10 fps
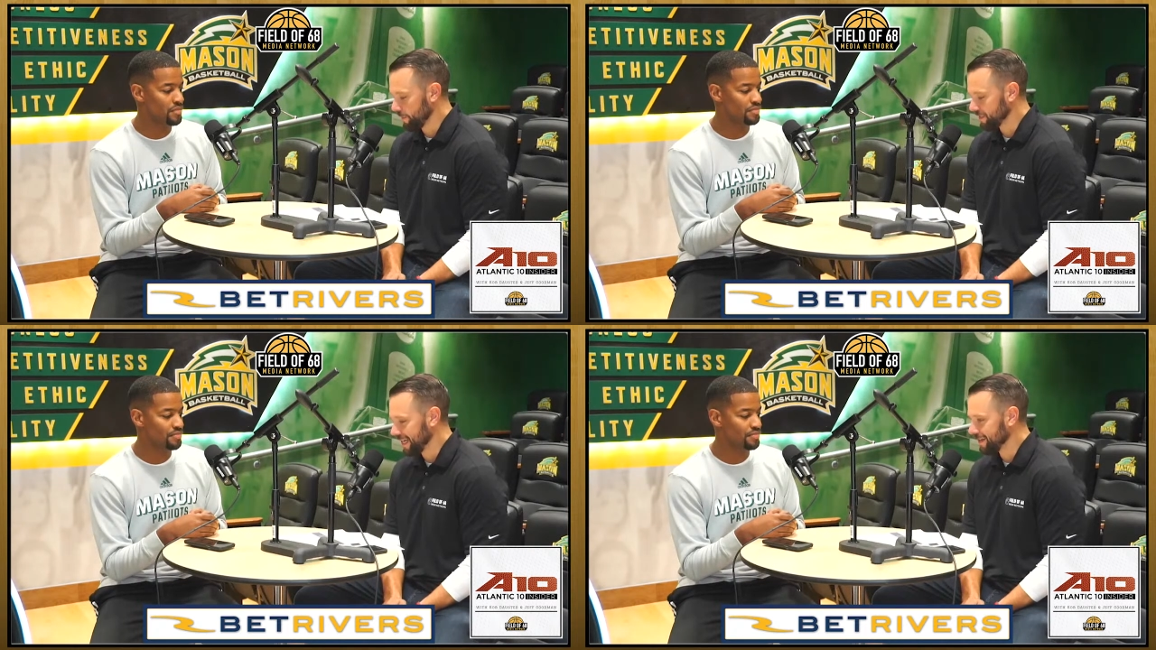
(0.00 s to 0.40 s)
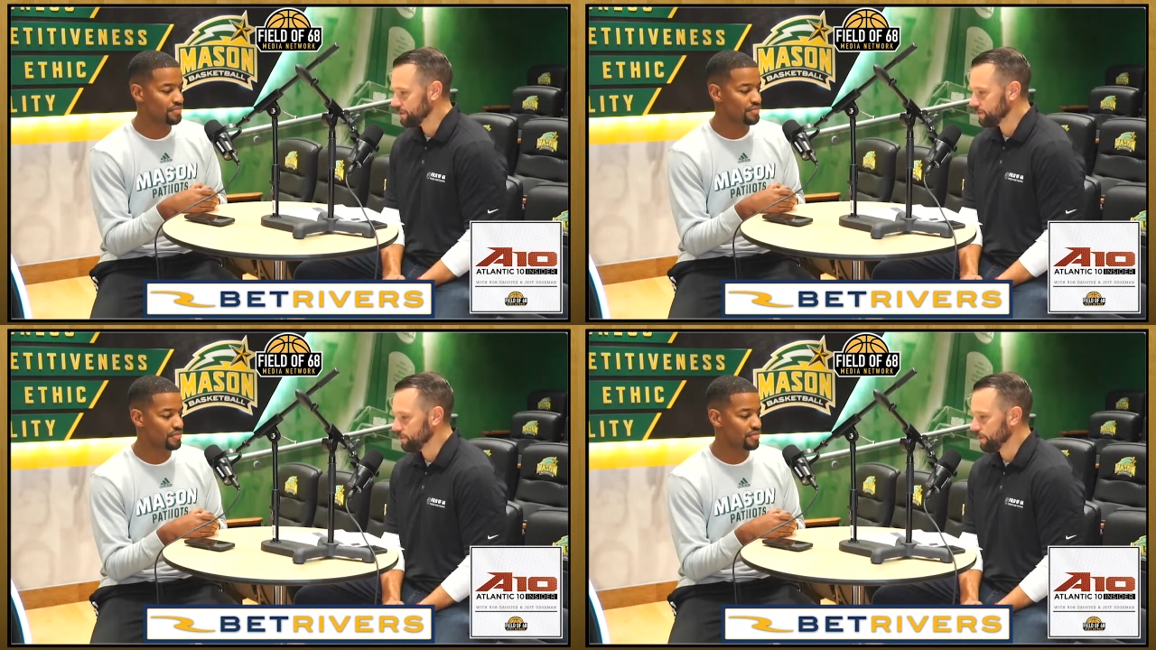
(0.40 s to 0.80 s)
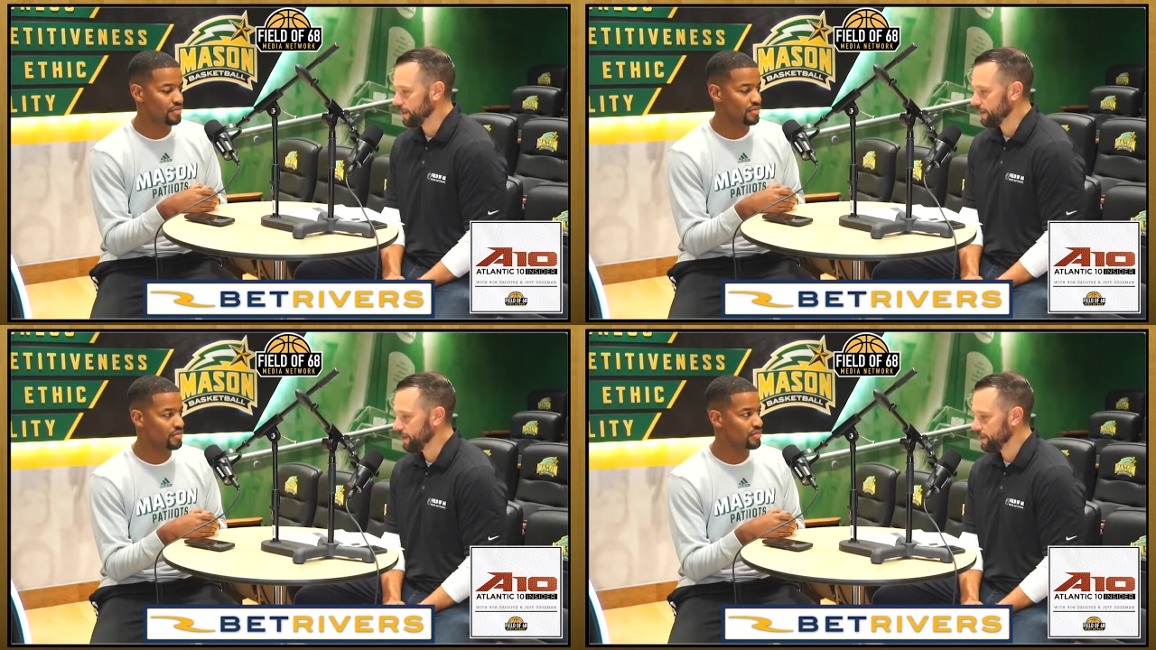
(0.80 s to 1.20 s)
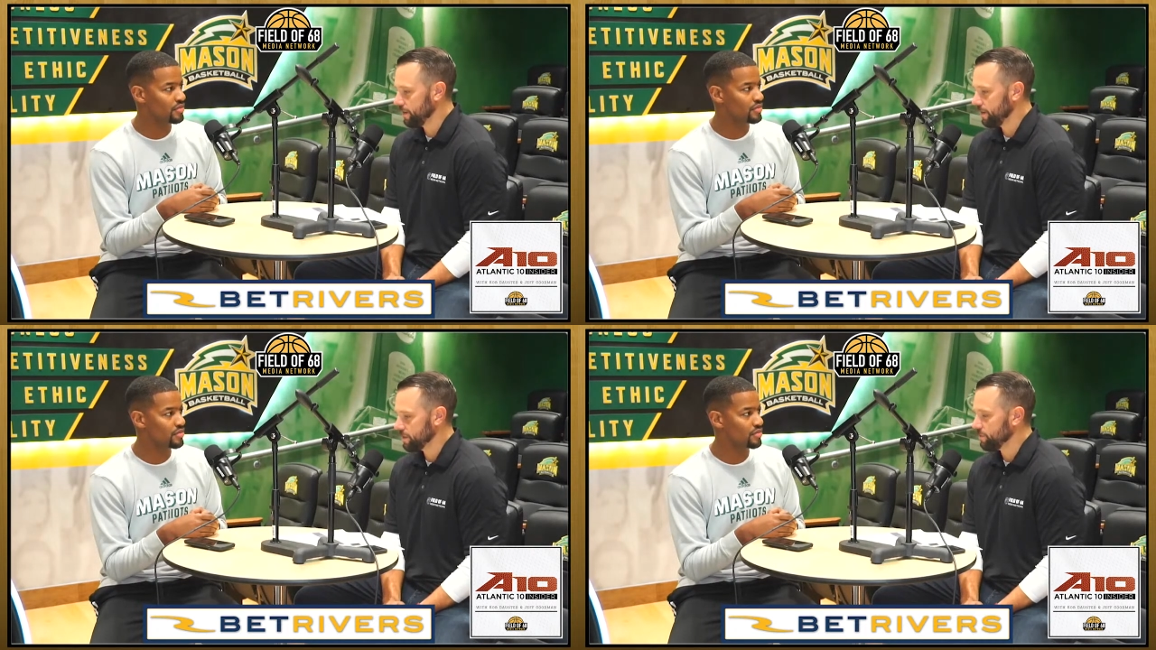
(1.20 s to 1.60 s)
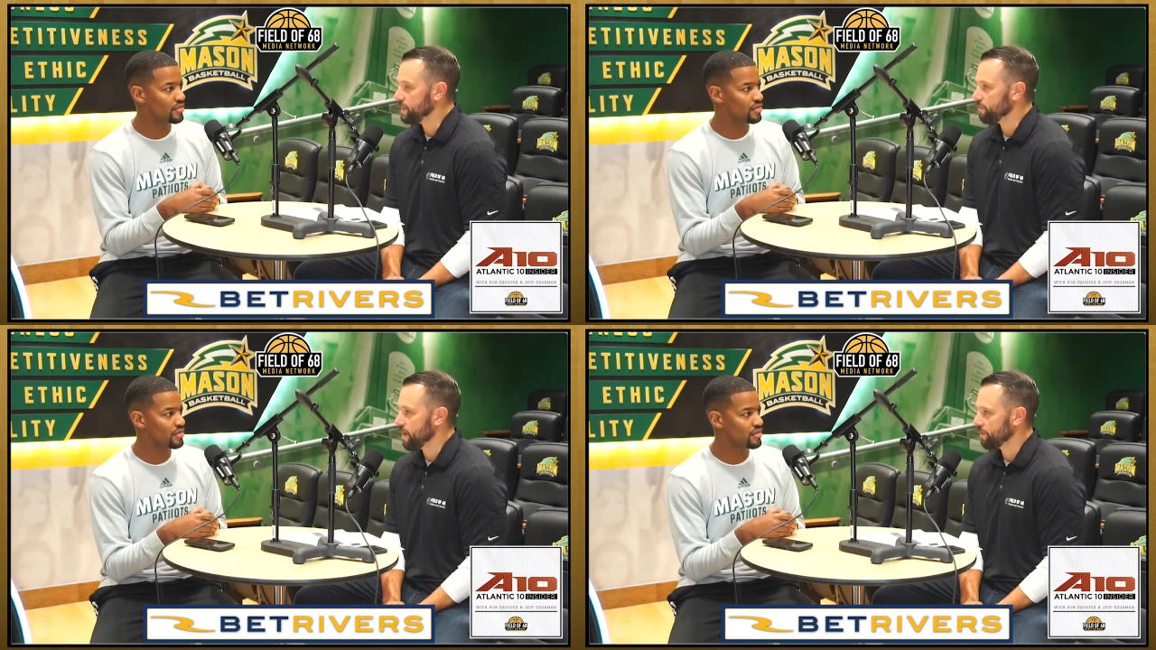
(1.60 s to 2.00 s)
Speaker 1: excited to uh, to
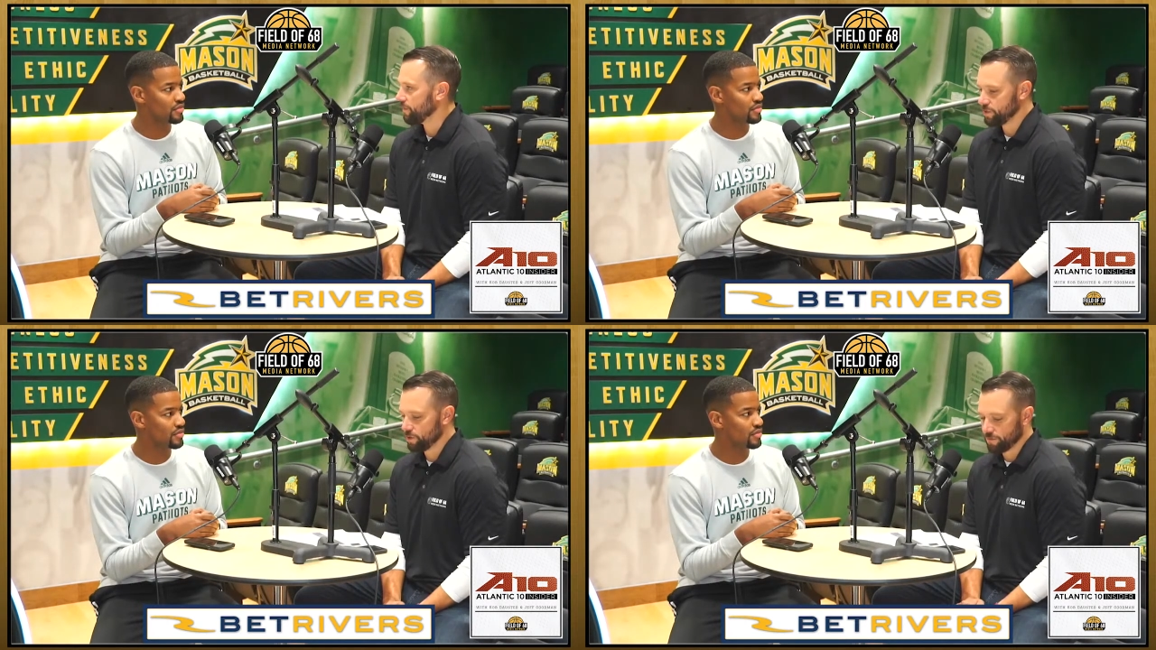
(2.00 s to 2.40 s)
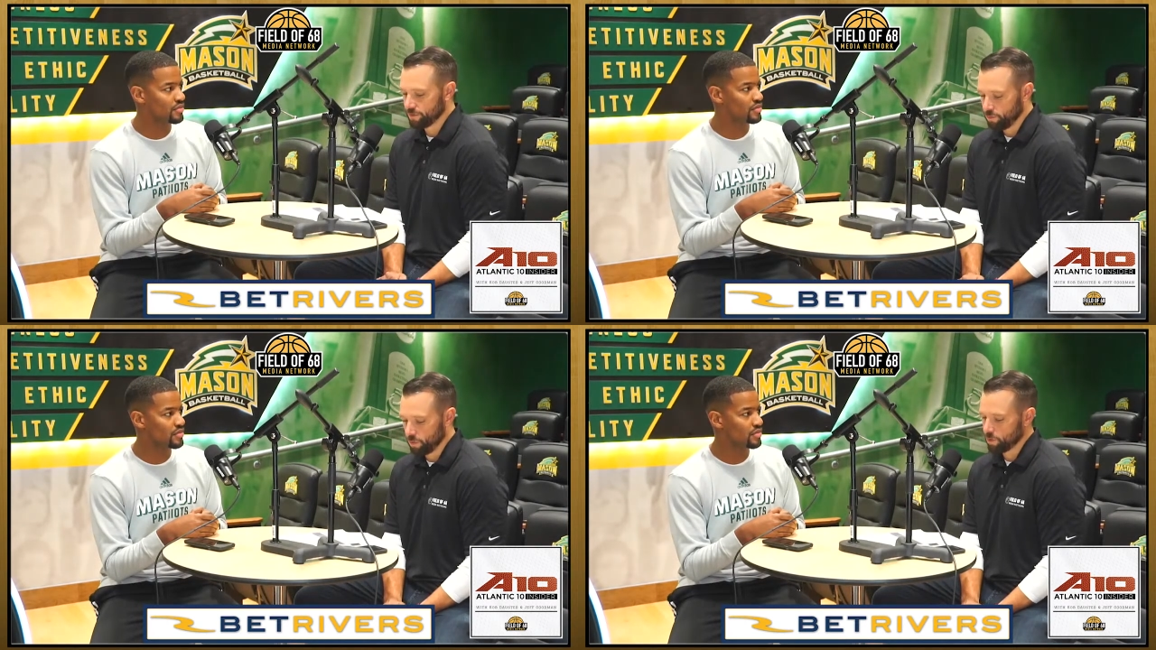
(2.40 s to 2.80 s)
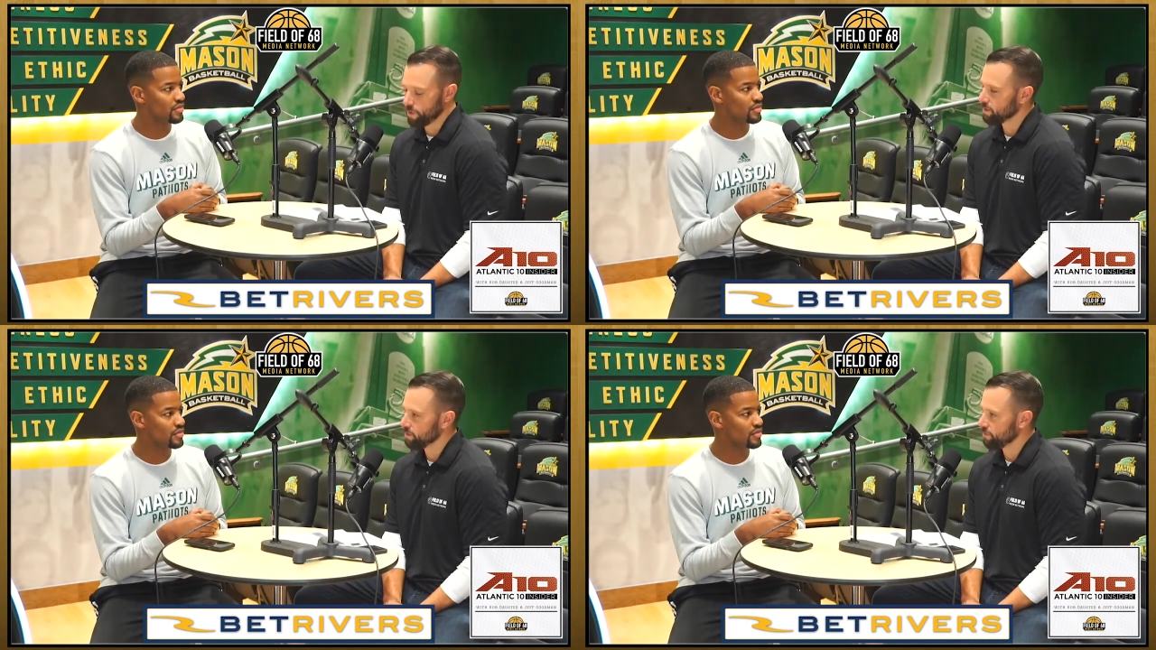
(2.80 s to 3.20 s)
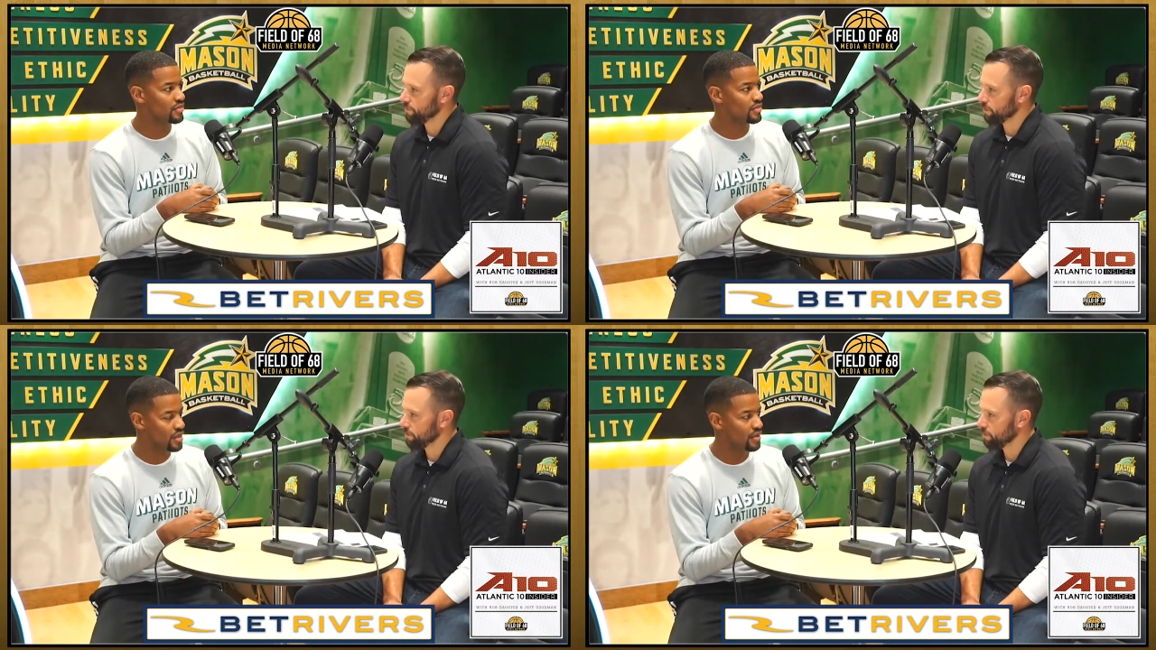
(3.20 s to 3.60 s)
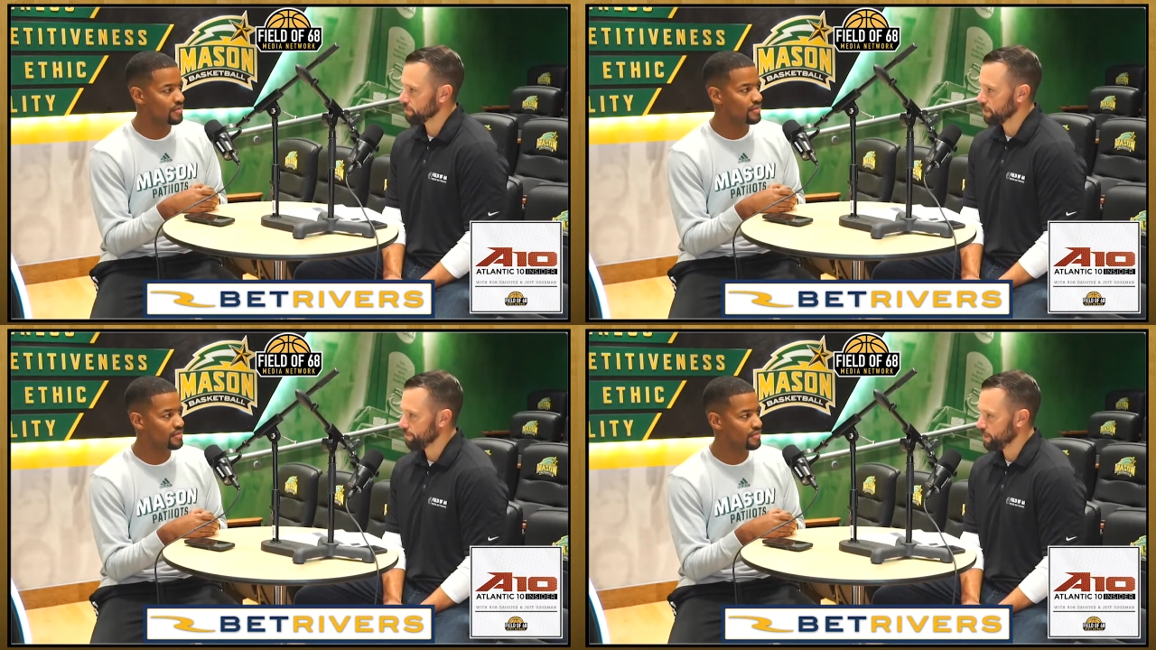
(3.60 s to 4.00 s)
be around it this year. I have two more questions for you.
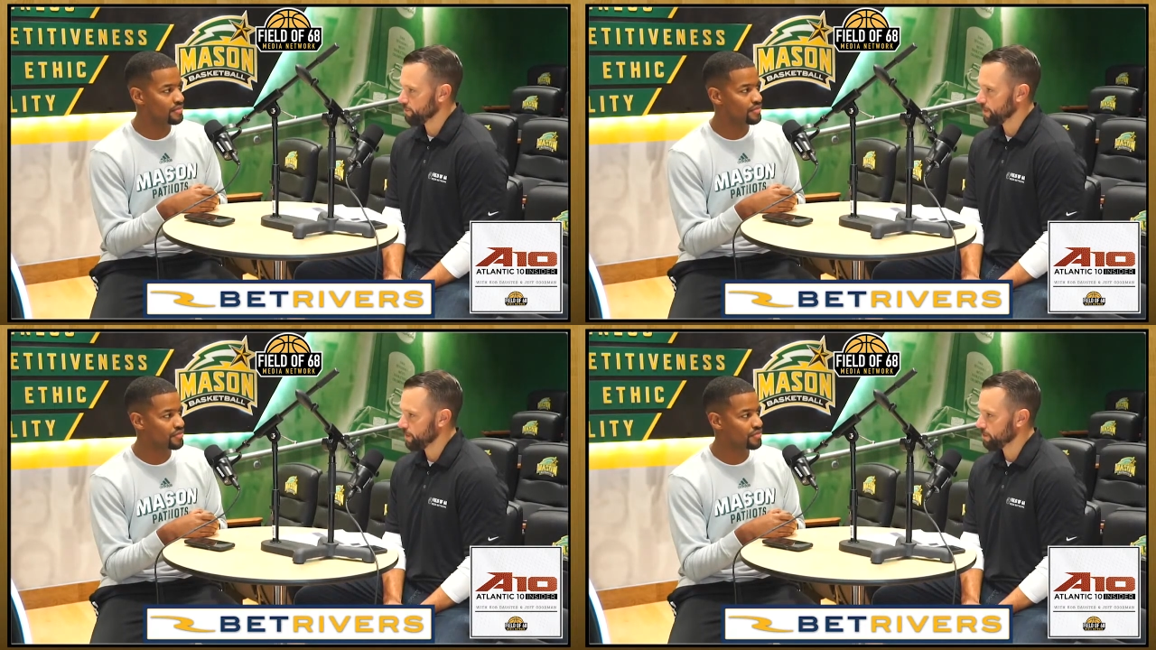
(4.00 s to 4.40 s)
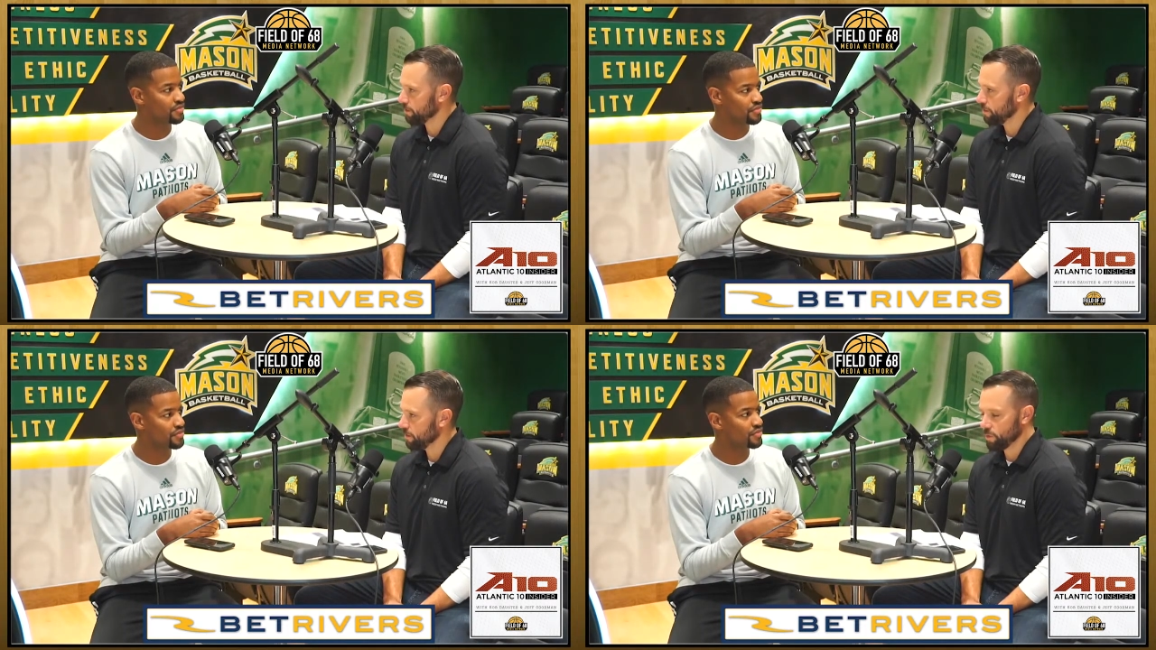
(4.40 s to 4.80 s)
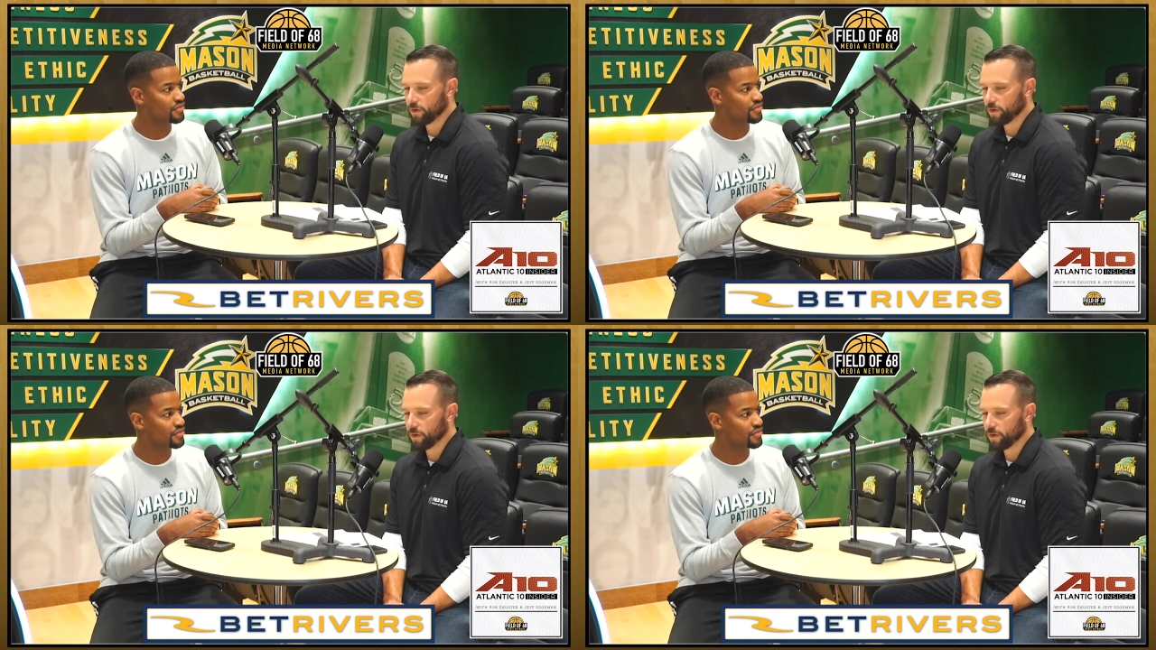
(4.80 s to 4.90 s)
Yep. All right, big picture.